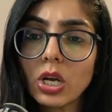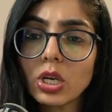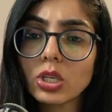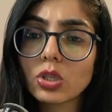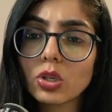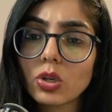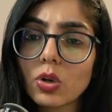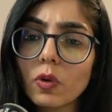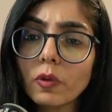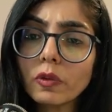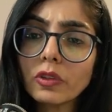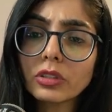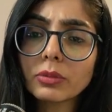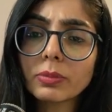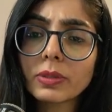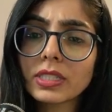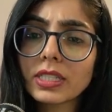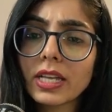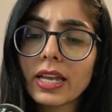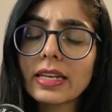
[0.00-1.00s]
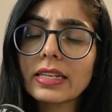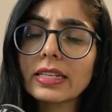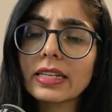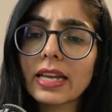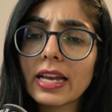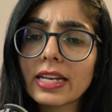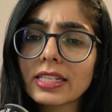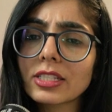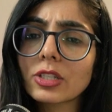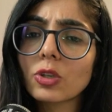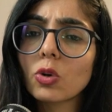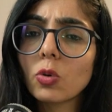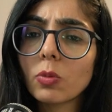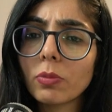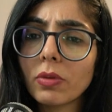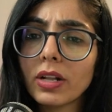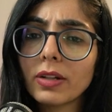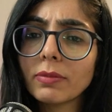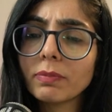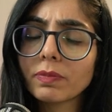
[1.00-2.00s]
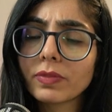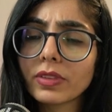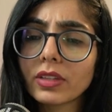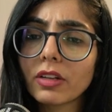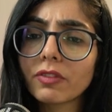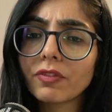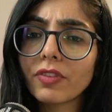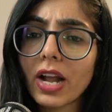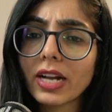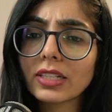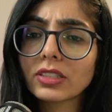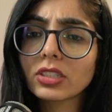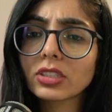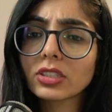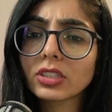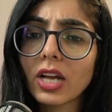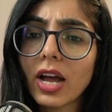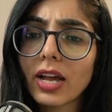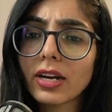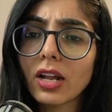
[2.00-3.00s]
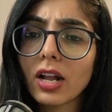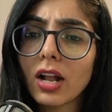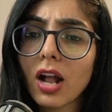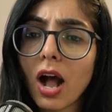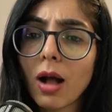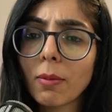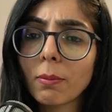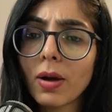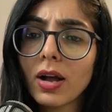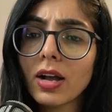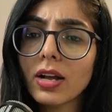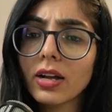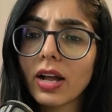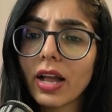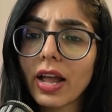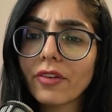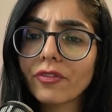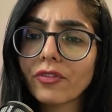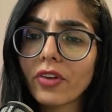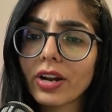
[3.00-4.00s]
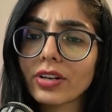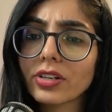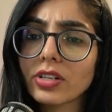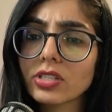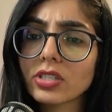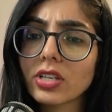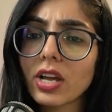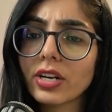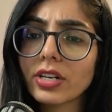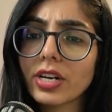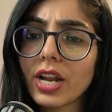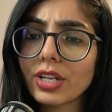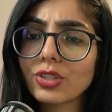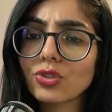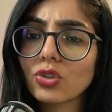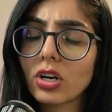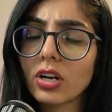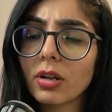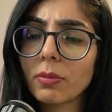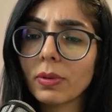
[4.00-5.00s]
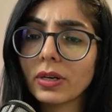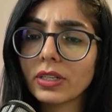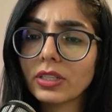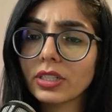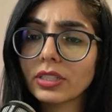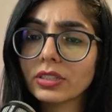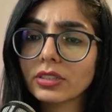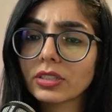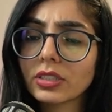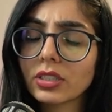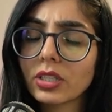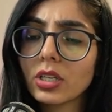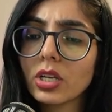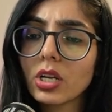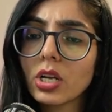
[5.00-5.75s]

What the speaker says: So you would be saying, yes, Komal, the factors are gamma and factors are natural abundance.